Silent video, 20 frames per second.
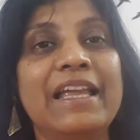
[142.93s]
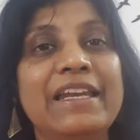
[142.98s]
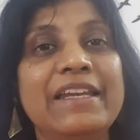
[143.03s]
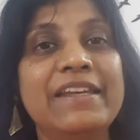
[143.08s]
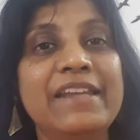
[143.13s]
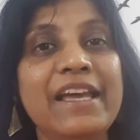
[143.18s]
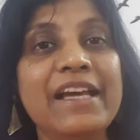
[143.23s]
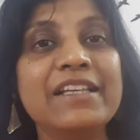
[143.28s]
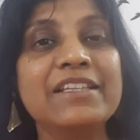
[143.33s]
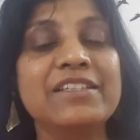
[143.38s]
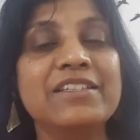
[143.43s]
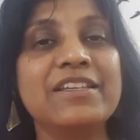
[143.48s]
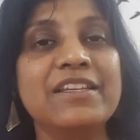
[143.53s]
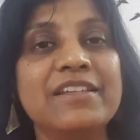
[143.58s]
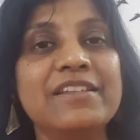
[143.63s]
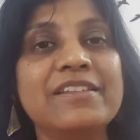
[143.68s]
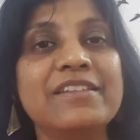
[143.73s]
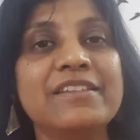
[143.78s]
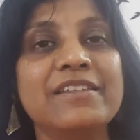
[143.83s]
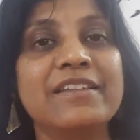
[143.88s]
Next
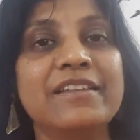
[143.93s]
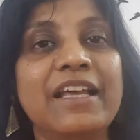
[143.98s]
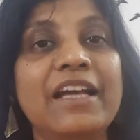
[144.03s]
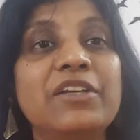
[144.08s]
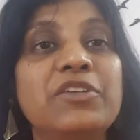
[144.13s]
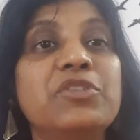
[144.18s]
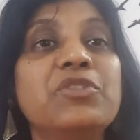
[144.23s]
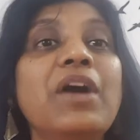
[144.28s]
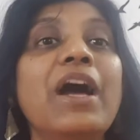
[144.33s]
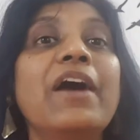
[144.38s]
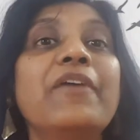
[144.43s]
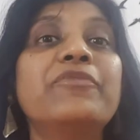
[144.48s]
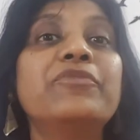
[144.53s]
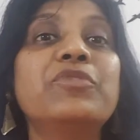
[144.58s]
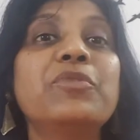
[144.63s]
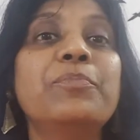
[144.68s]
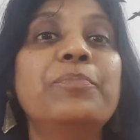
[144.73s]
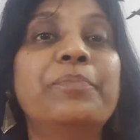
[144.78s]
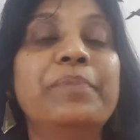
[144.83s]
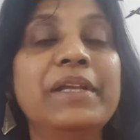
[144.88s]
is that you have
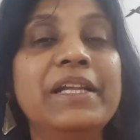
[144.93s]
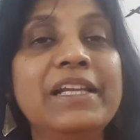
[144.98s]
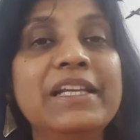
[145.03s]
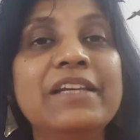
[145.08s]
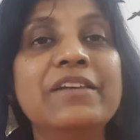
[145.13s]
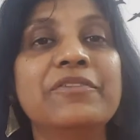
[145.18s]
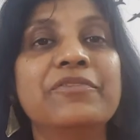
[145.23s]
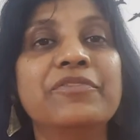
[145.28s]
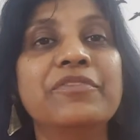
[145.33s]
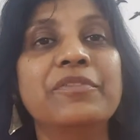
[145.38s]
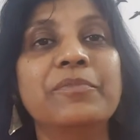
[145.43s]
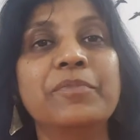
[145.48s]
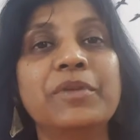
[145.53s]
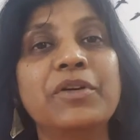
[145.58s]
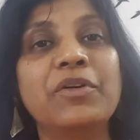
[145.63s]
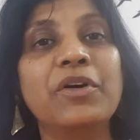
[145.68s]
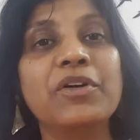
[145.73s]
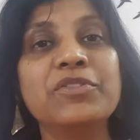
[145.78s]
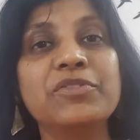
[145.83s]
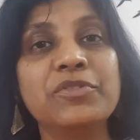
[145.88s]
to believe,
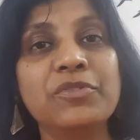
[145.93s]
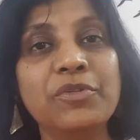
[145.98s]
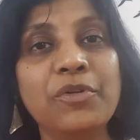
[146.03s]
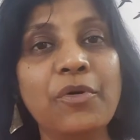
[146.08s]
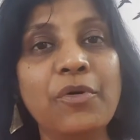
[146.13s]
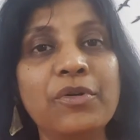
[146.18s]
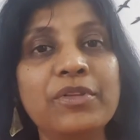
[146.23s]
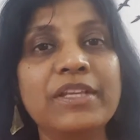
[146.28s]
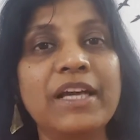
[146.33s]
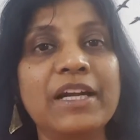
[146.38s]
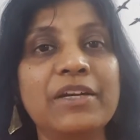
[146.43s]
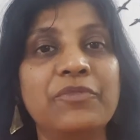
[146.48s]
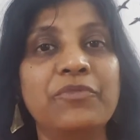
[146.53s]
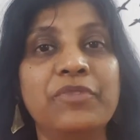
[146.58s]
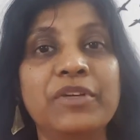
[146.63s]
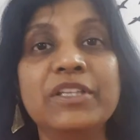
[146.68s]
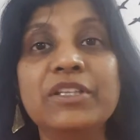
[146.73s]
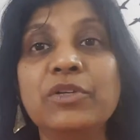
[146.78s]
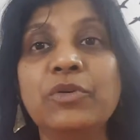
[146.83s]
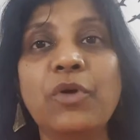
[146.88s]
because you know that
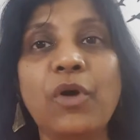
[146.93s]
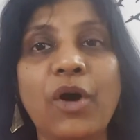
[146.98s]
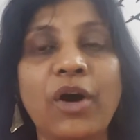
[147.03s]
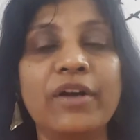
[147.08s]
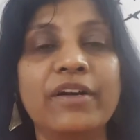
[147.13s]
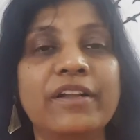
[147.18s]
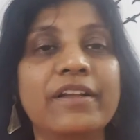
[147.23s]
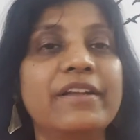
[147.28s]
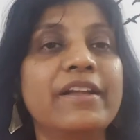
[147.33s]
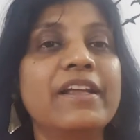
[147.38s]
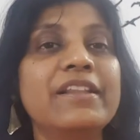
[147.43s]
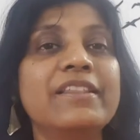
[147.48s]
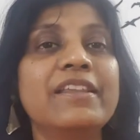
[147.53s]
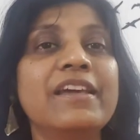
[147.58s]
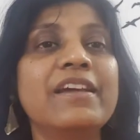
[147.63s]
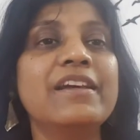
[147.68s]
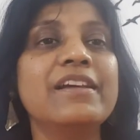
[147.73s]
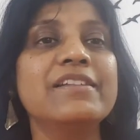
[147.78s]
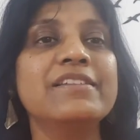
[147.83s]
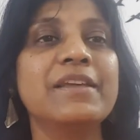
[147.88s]
with God,
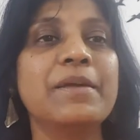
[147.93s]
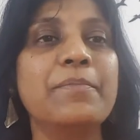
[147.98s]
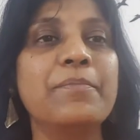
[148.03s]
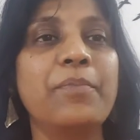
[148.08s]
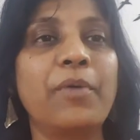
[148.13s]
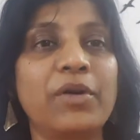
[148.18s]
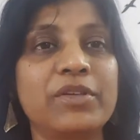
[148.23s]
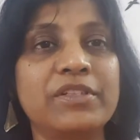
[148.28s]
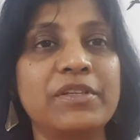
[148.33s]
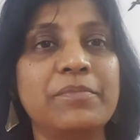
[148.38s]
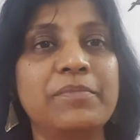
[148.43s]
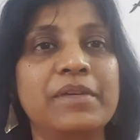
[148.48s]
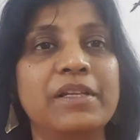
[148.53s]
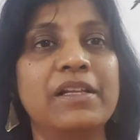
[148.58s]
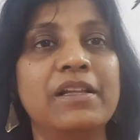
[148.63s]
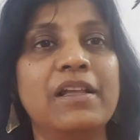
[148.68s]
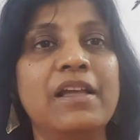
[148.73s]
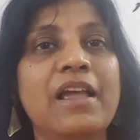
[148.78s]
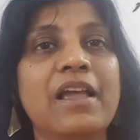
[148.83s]
nothing is impossible.